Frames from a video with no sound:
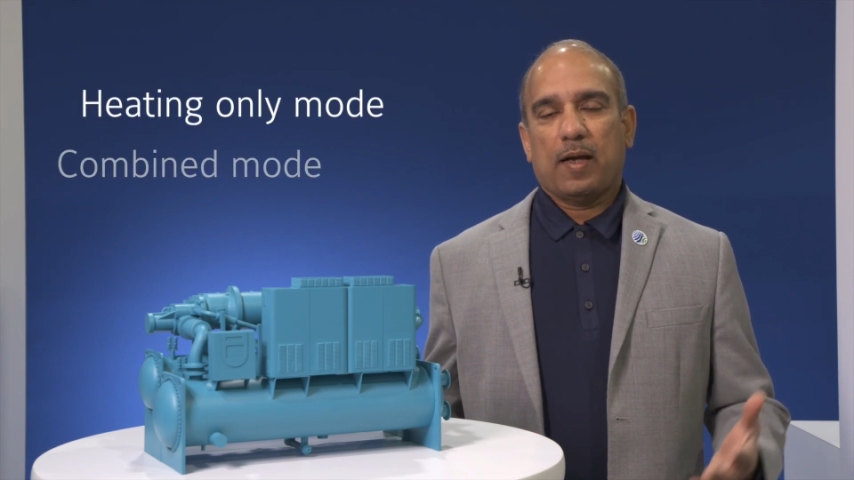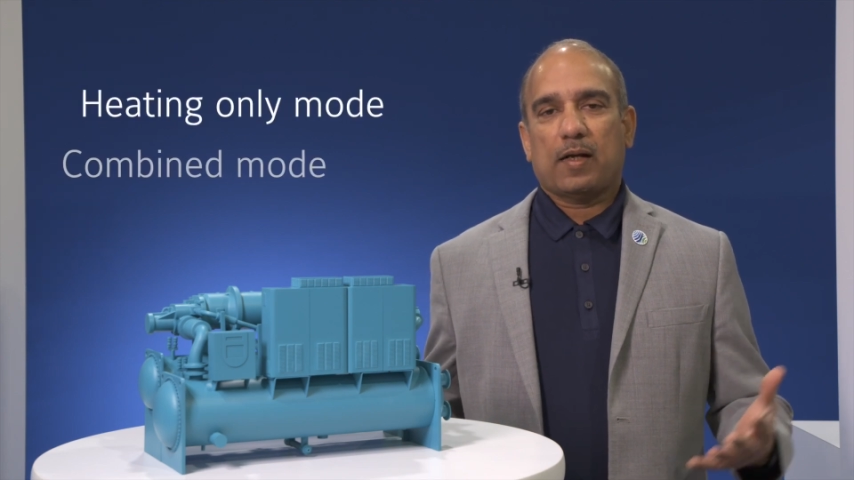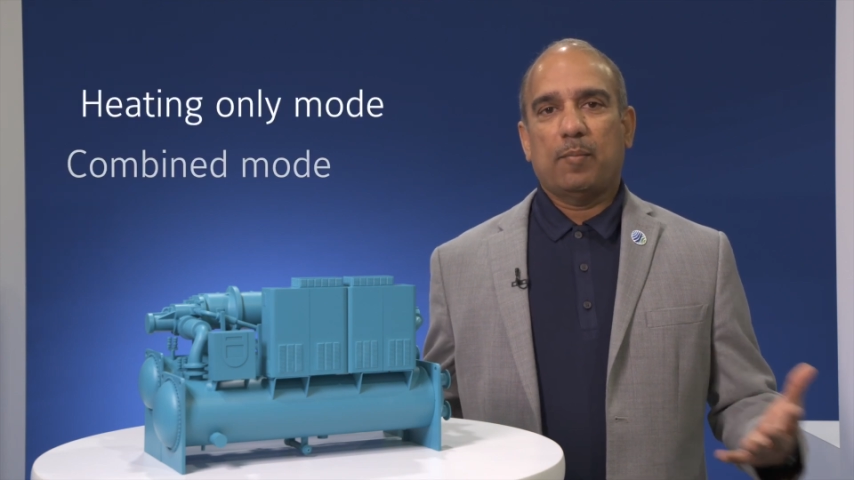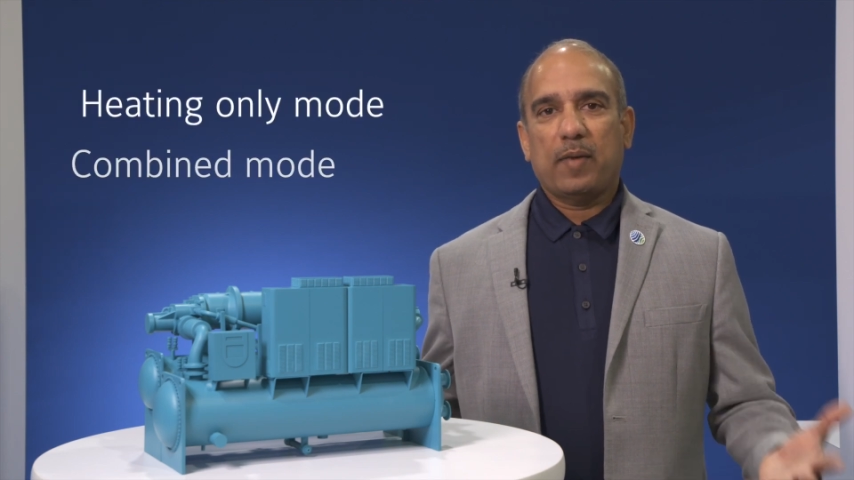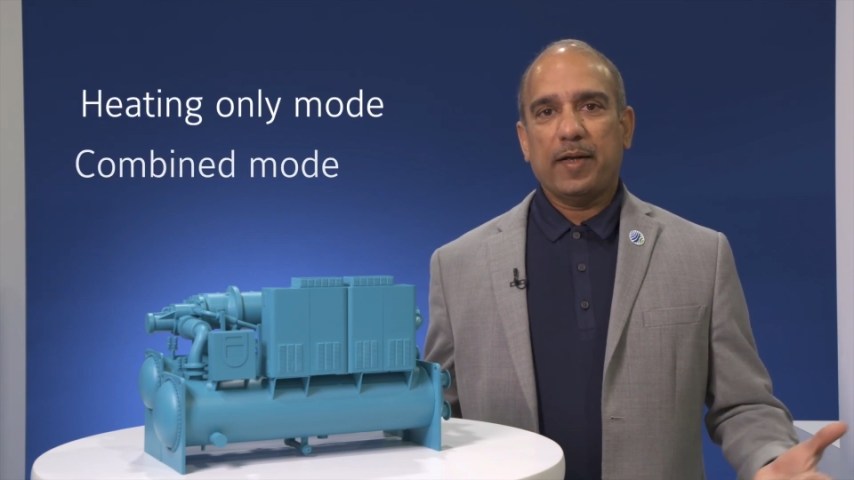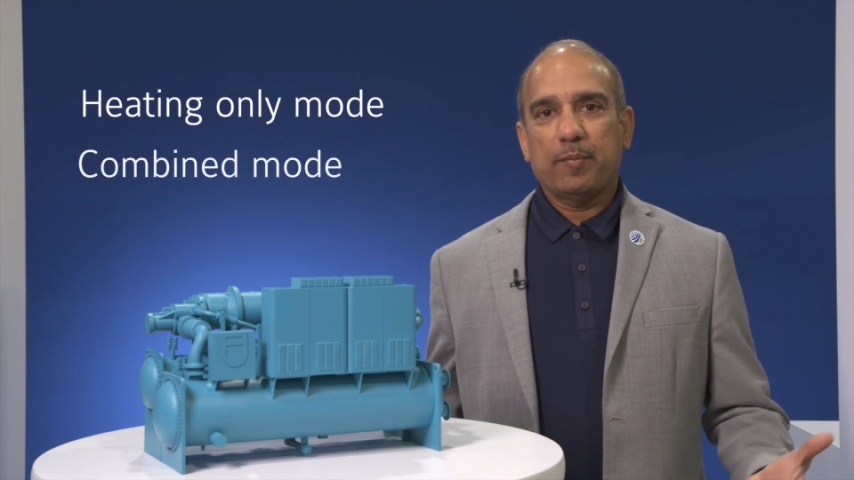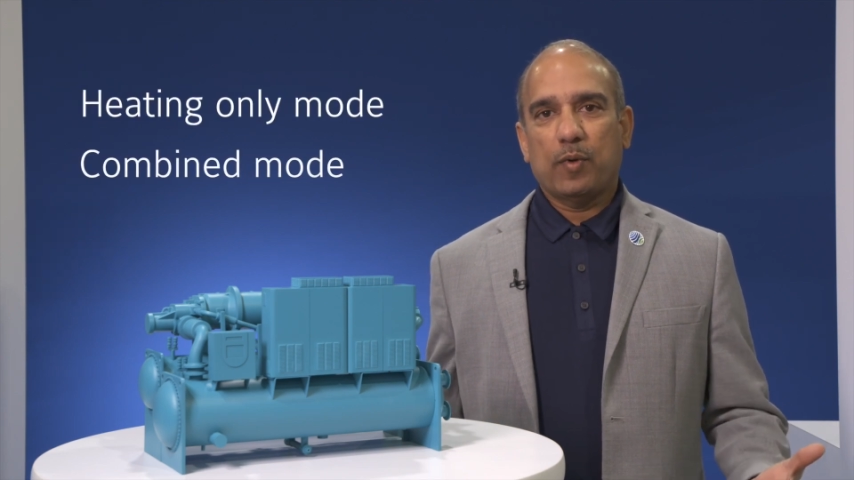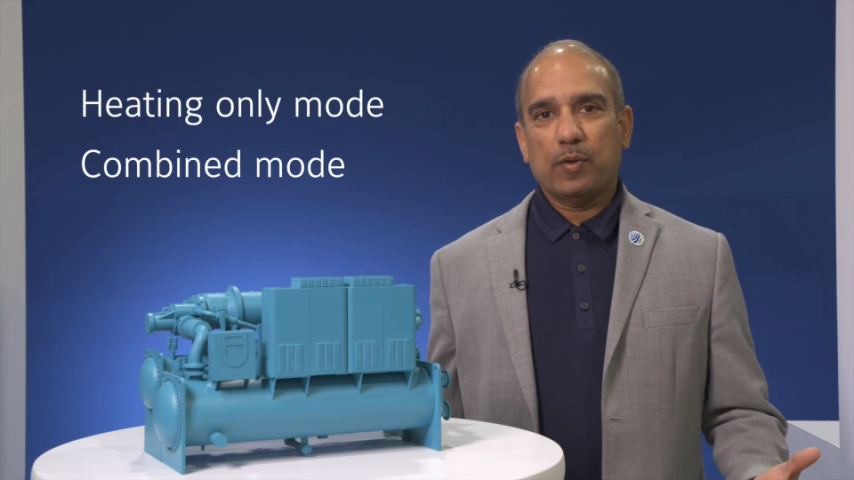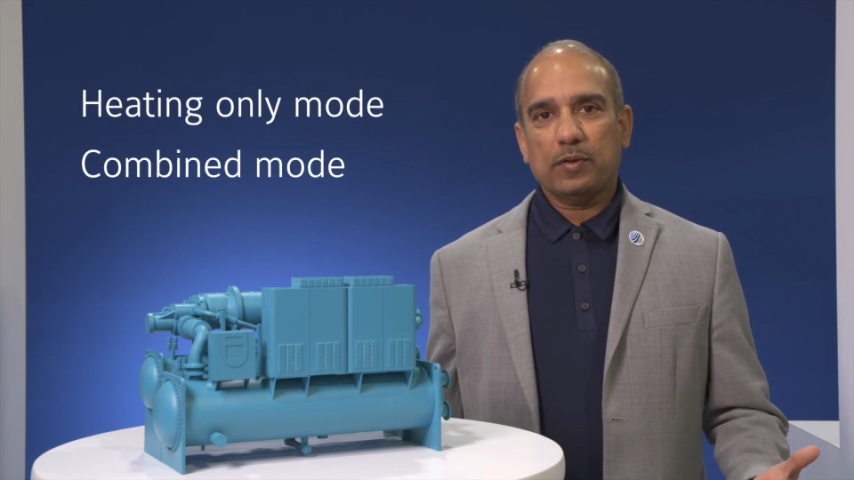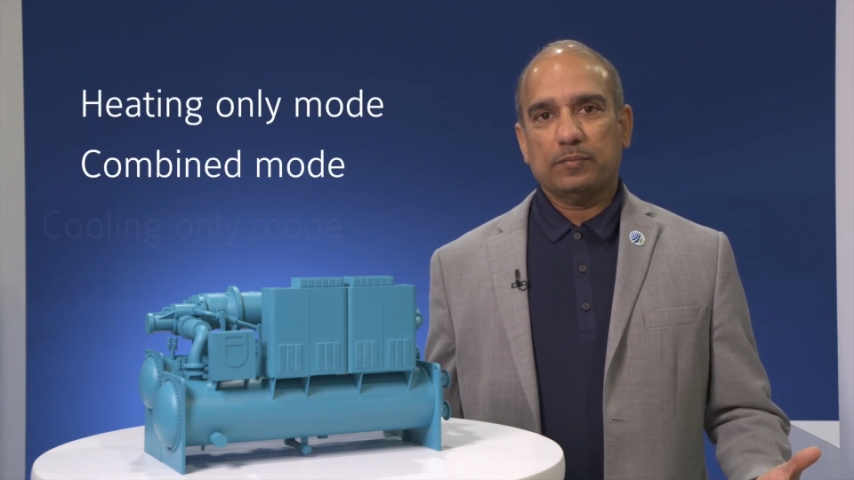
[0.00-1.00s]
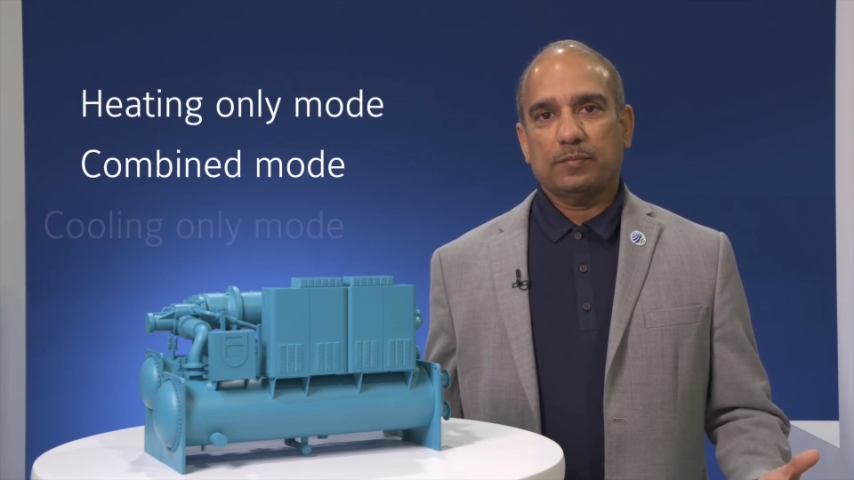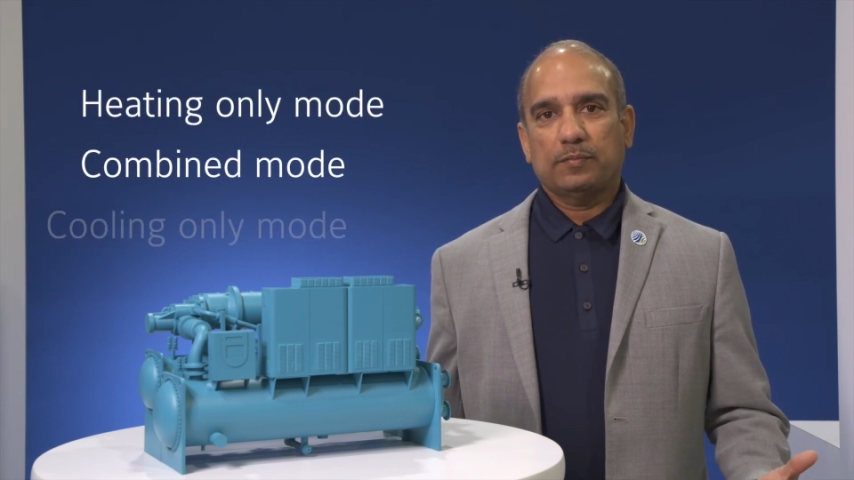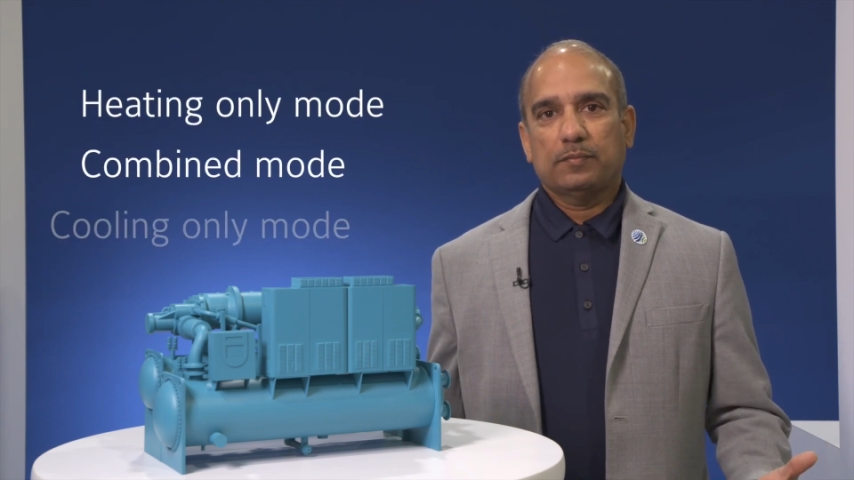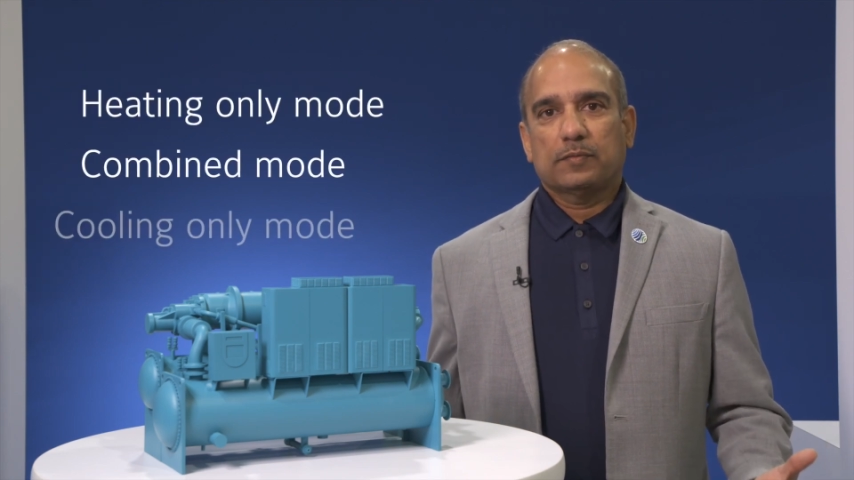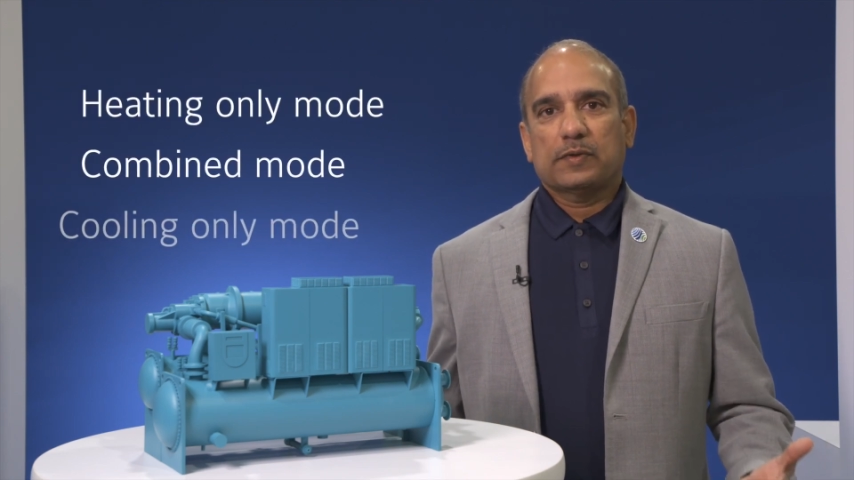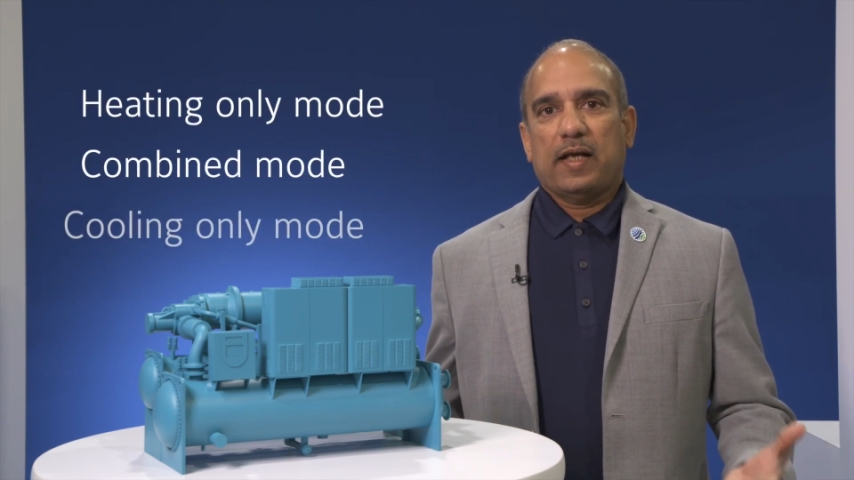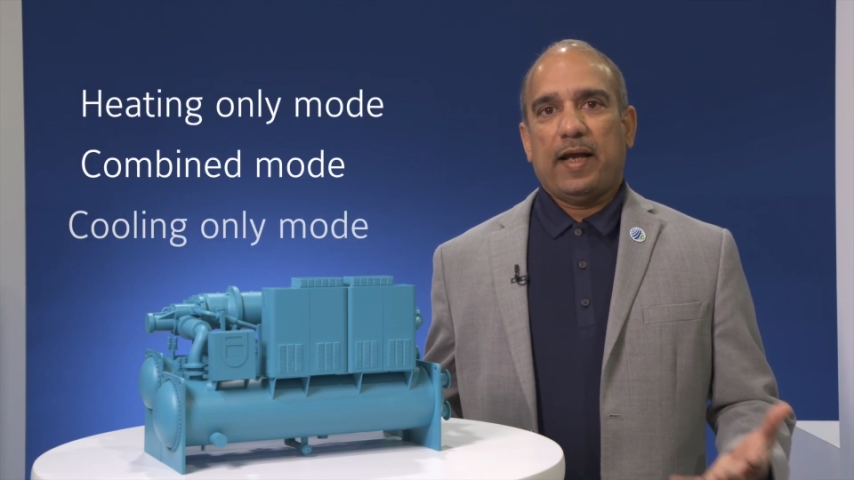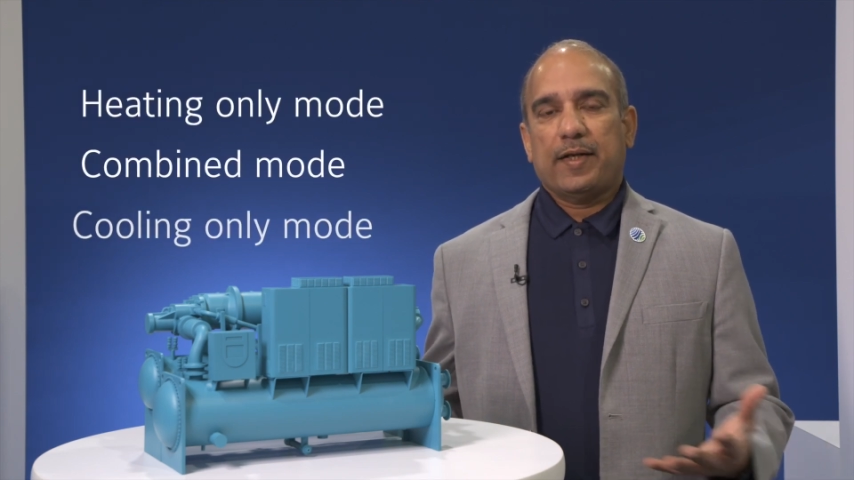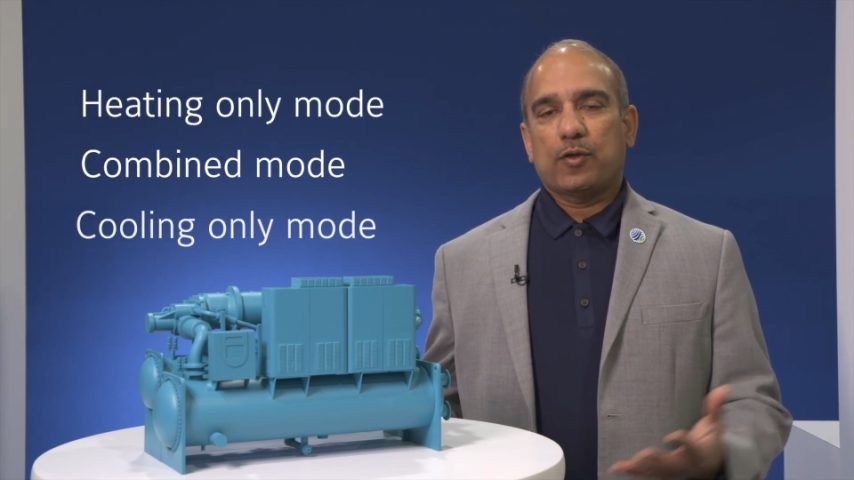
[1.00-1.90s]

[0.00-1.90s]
combined mode and